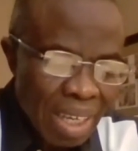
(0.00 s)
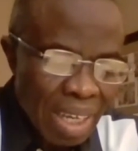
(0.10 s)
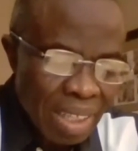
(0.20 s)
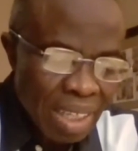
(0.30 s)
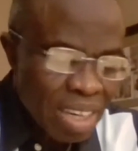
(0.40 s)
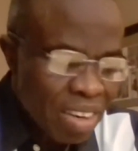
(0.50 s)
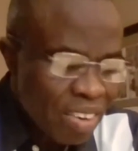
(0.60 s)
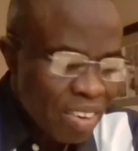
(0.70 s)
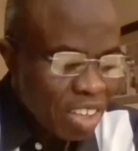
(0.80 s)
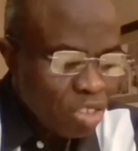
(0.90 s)
and
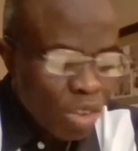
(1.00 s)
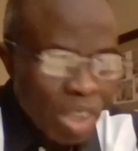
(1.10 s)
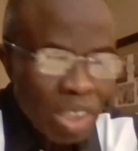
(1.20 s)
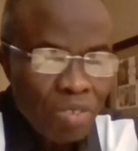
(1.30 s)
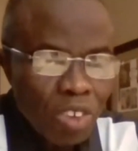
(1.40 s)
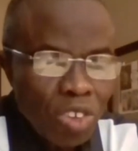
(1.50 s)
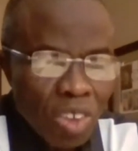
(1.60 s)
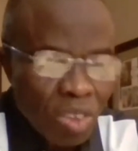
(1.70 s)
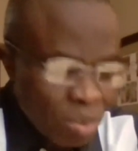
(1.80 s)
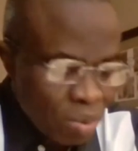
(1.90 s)
increase your
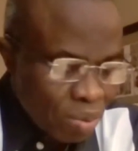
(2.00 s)
devotion.